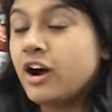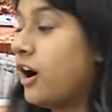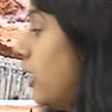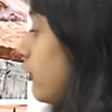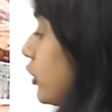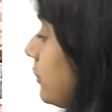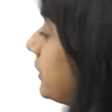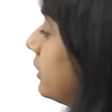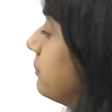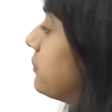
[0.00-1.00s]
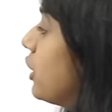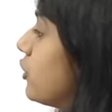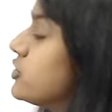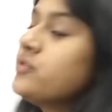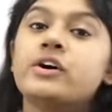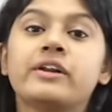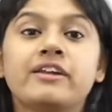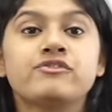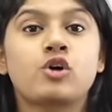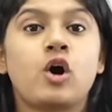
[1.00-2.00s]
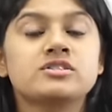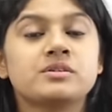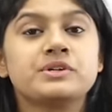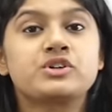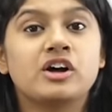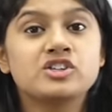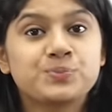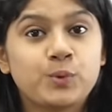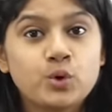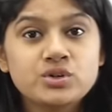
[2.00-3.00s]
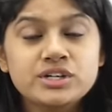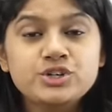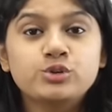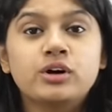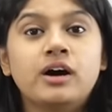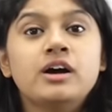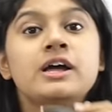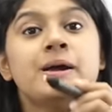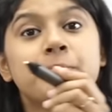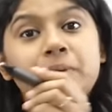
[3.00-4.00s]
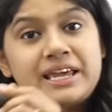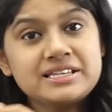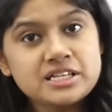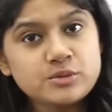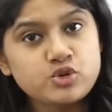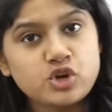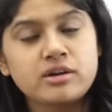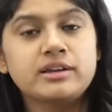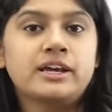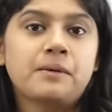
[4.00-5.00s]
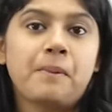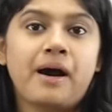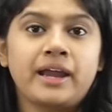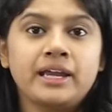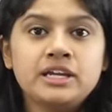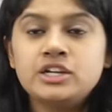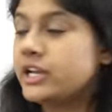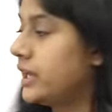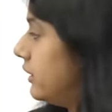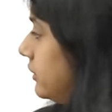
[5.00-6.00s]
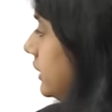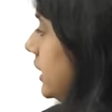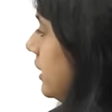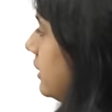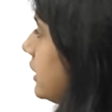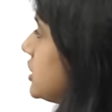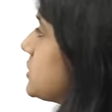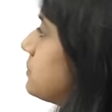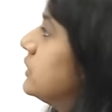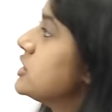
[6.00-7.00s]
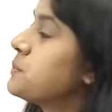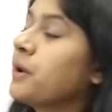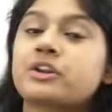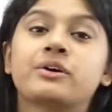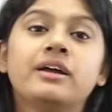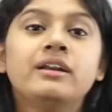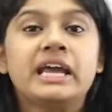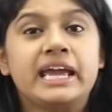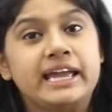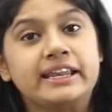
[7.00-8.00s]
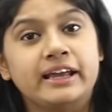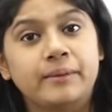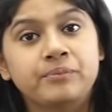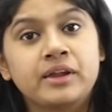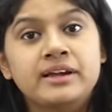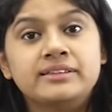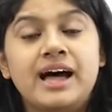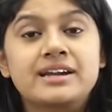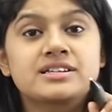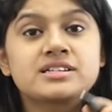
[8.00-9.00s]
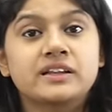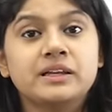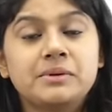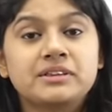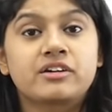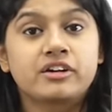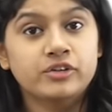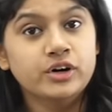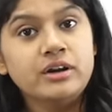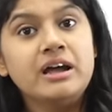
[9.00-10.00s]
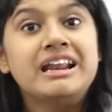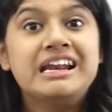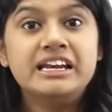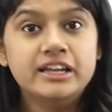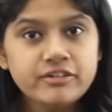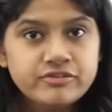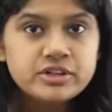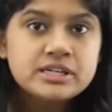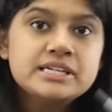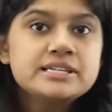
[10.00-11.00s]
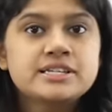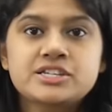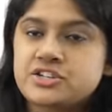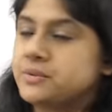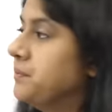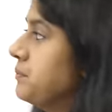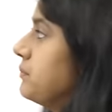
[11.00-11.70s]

uh, from the river, and of course it will be transported to the places which are nearby the is this particular area. That is nothing but the river lift system.